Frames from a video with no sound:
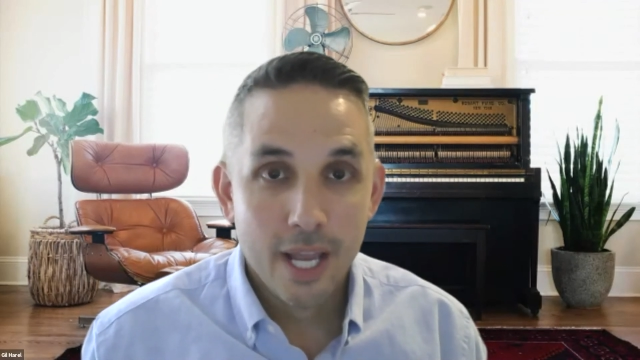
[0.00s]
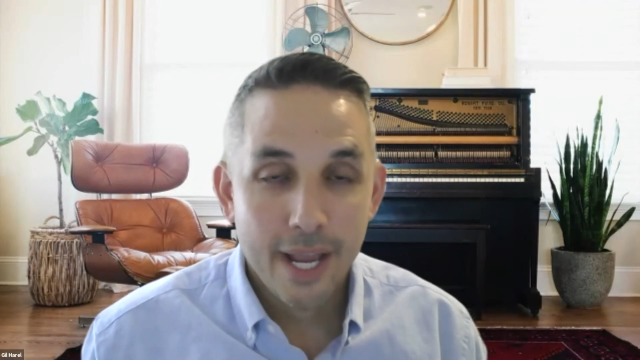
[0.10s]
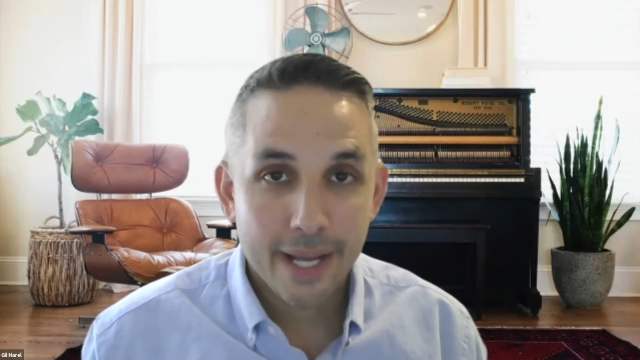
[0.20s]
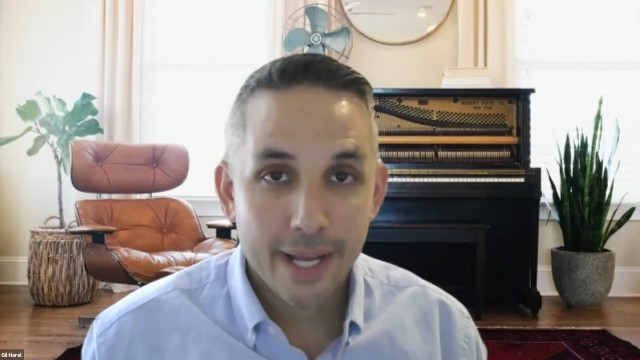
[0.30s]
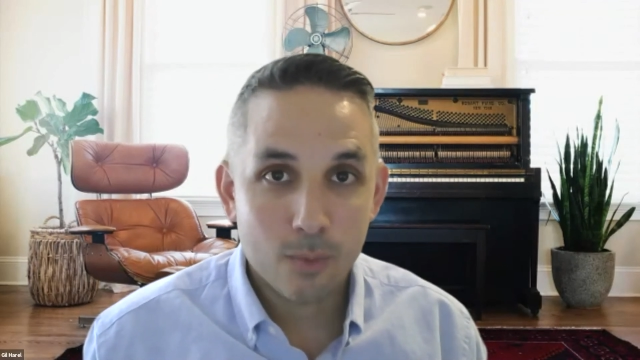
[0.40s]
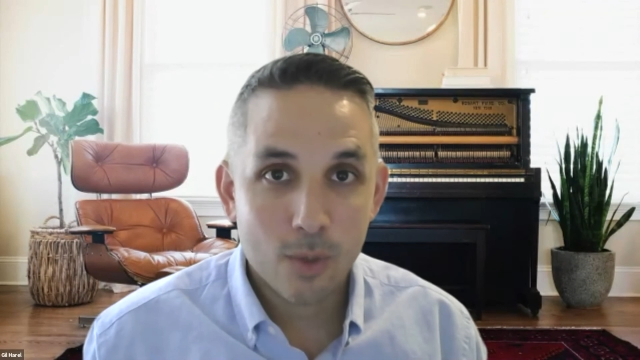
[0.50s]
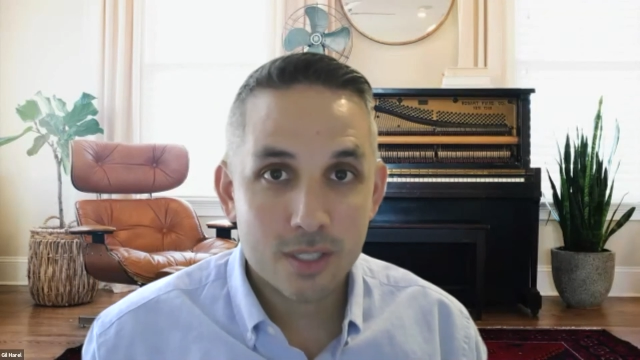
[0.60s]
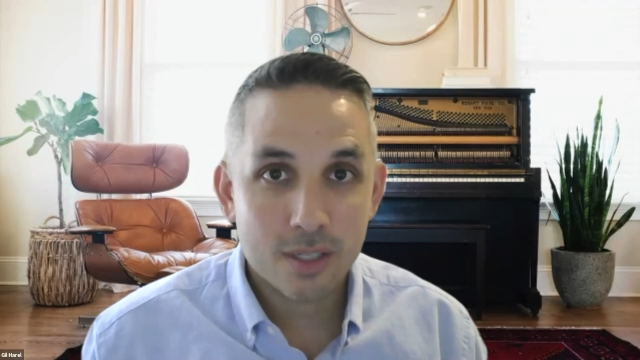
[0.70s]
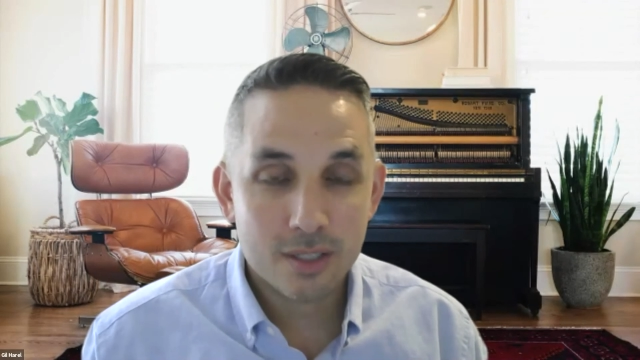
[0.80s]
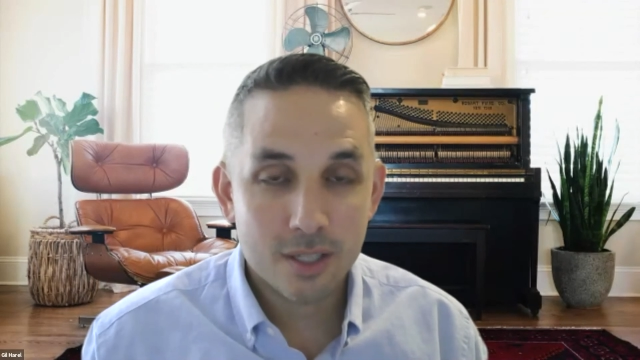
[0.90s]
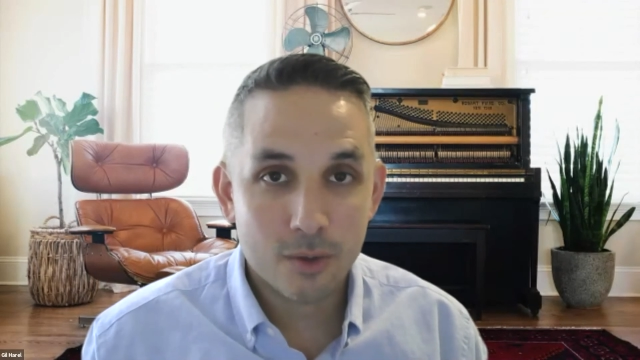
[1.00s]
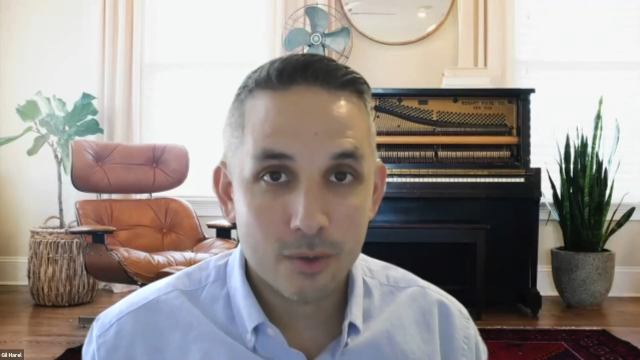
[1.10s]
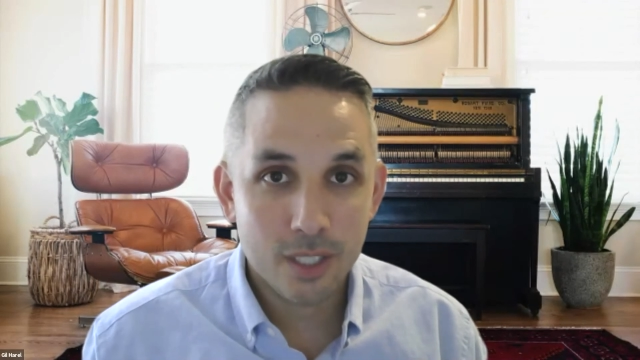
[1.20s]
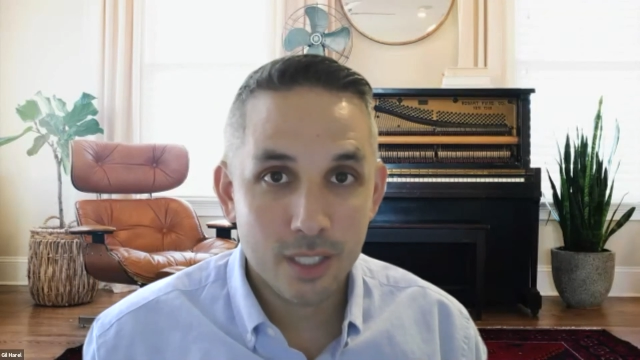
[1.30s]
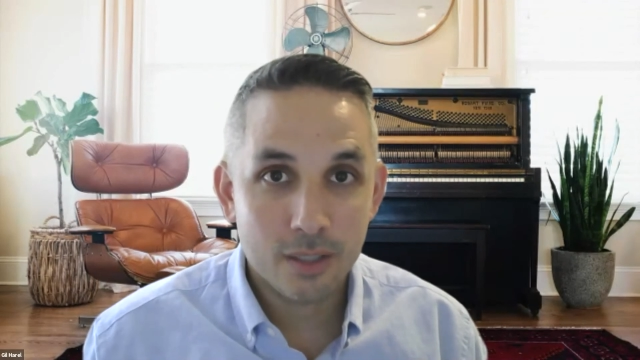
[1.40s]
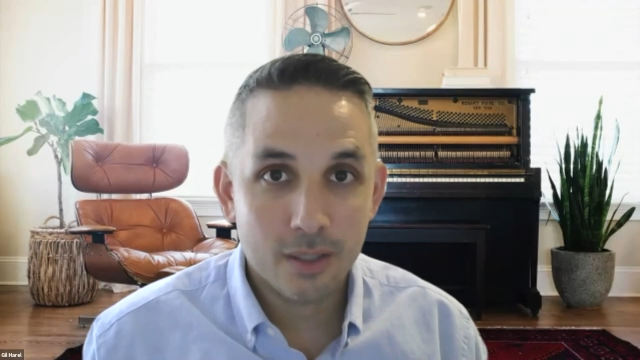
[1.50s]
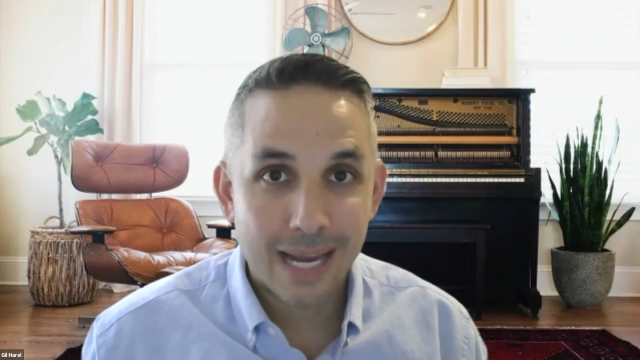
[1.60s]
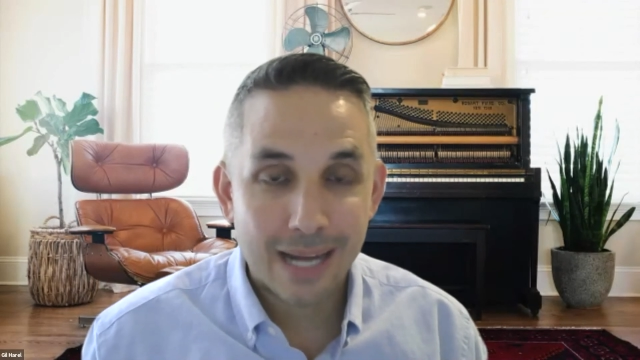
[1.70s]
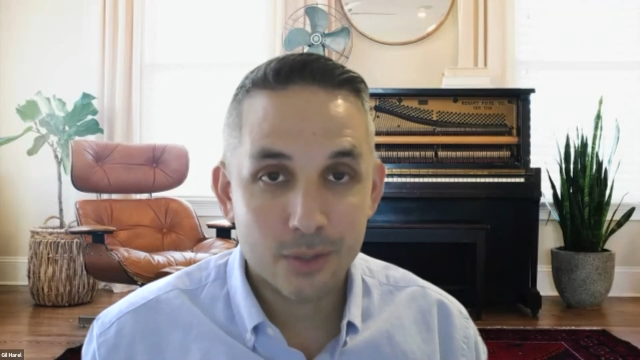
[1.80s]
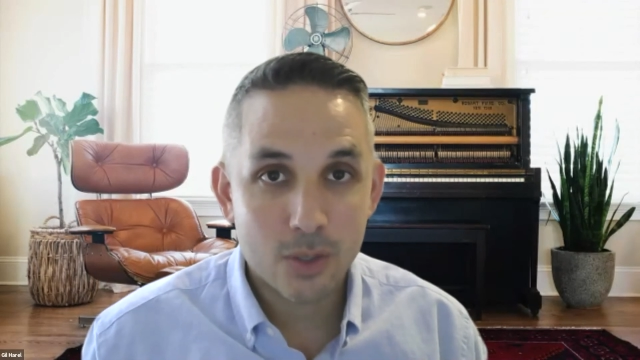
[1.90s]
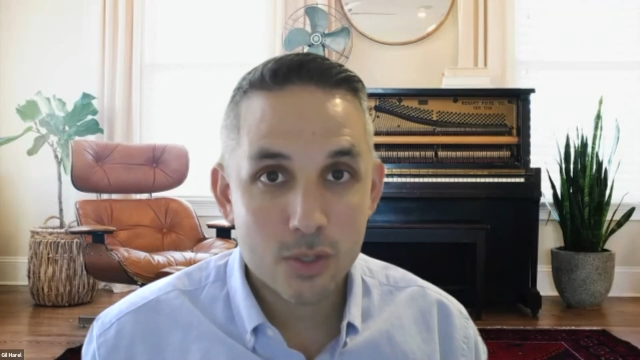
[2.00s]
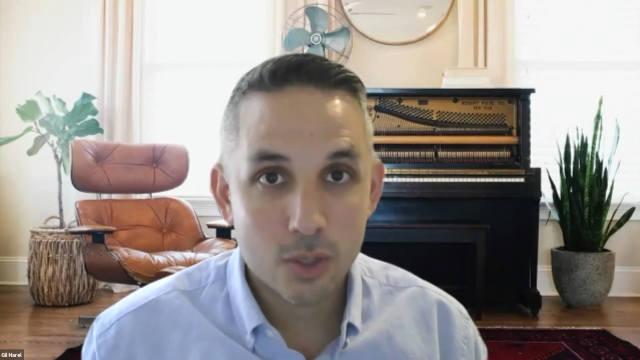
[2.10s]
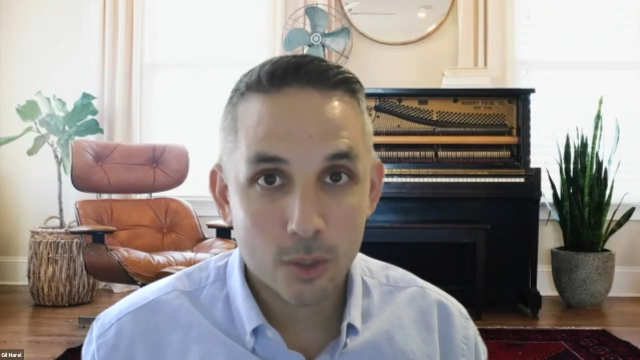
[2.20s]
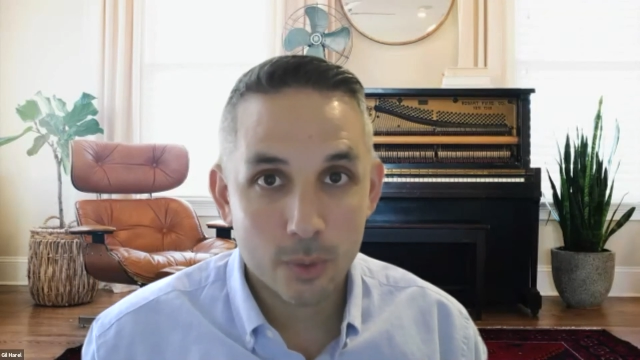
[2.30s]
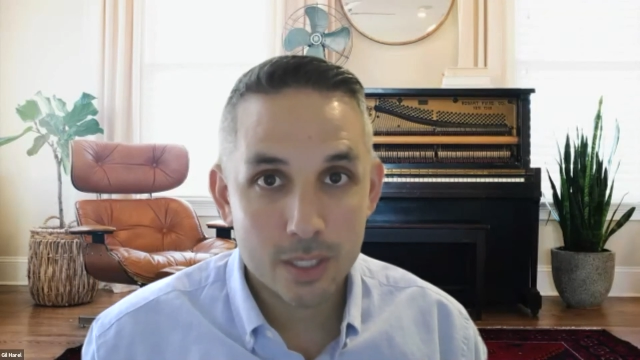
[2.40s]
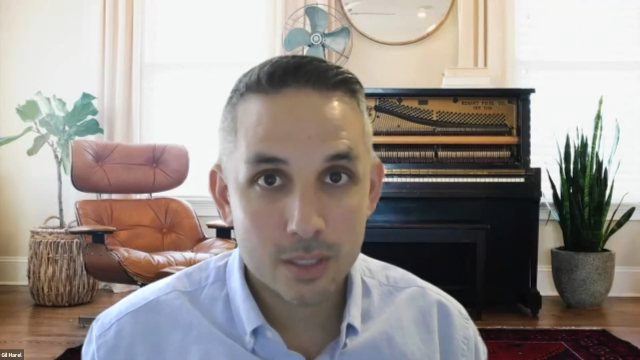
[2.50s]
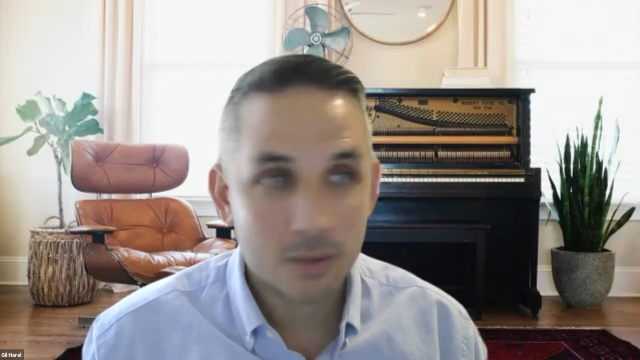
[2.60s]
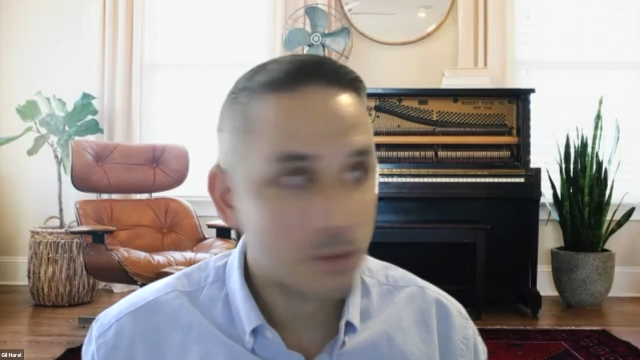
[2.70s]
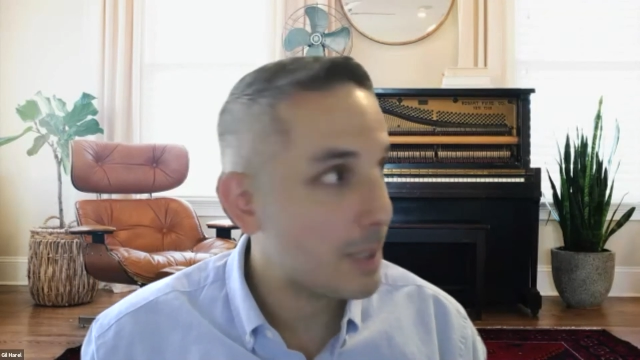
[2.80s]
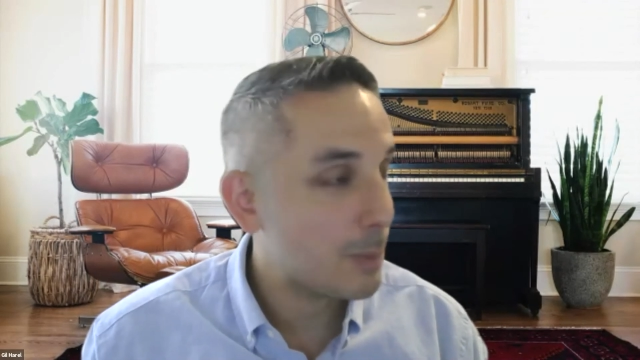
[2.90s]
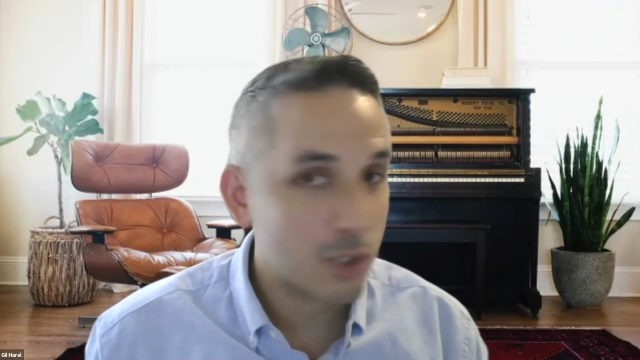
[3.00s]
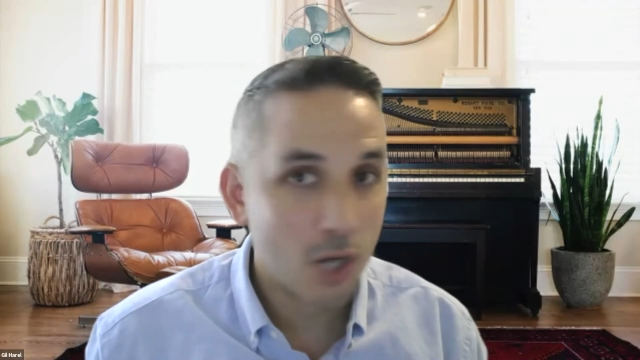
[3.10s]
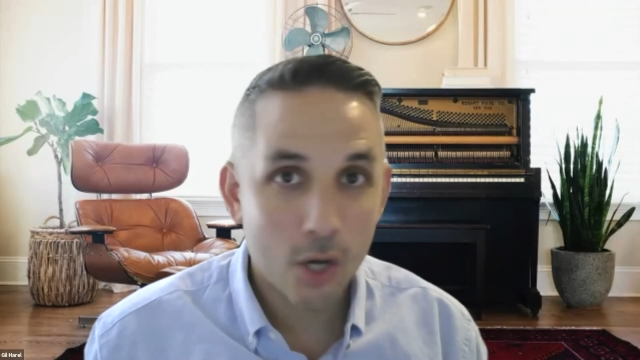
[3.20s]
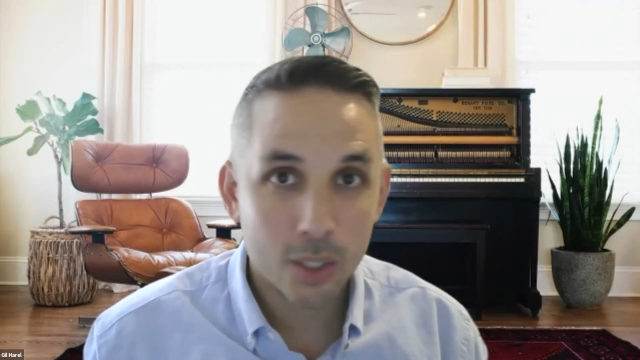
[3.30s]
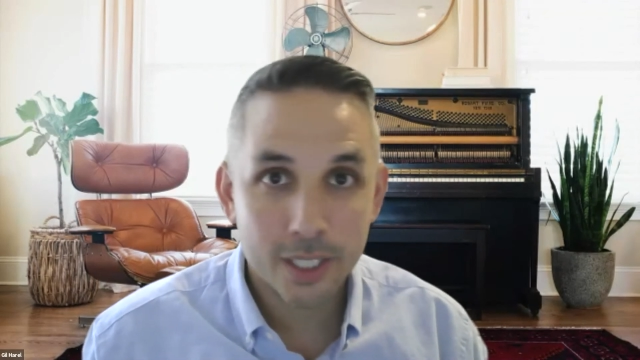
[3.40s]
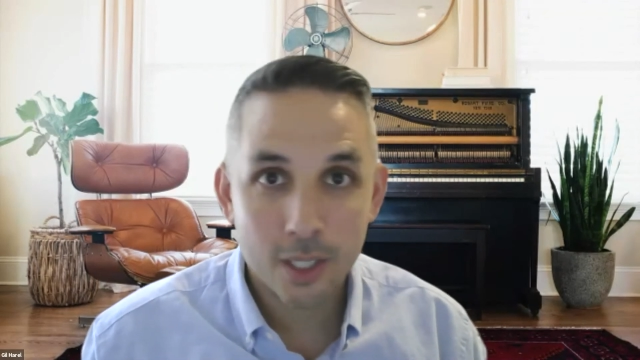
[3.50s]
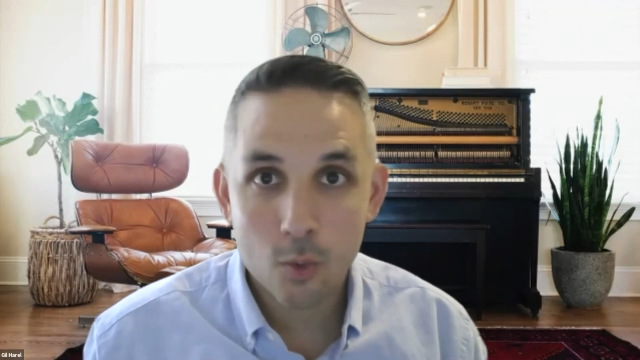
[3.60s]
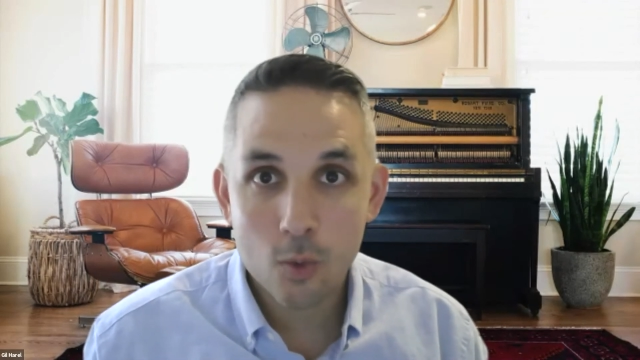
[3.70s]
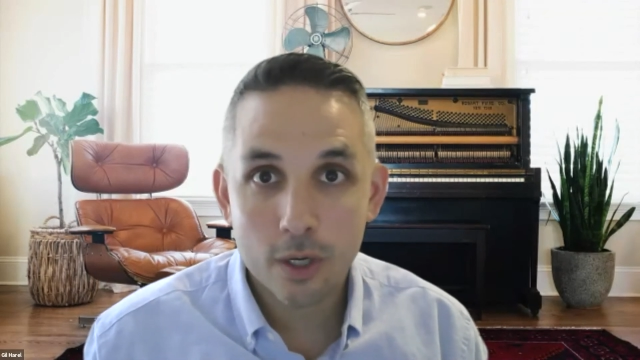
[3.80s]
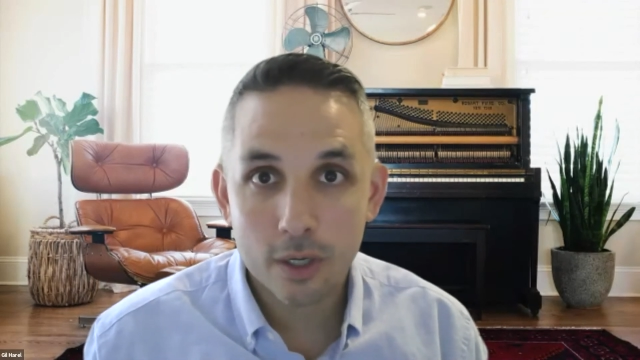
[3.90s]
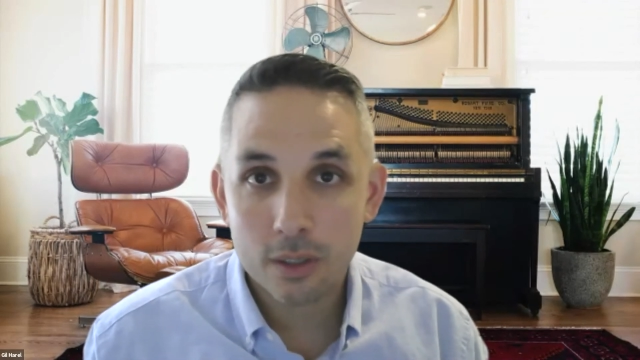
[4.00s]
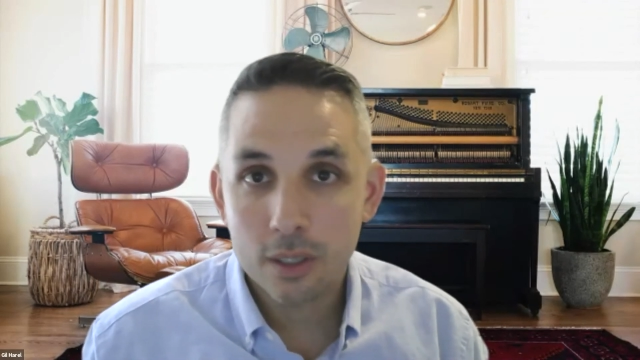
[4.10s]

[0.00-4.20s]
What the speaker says: And it wasn't until the alto soloist, whose name was Carolina Unger,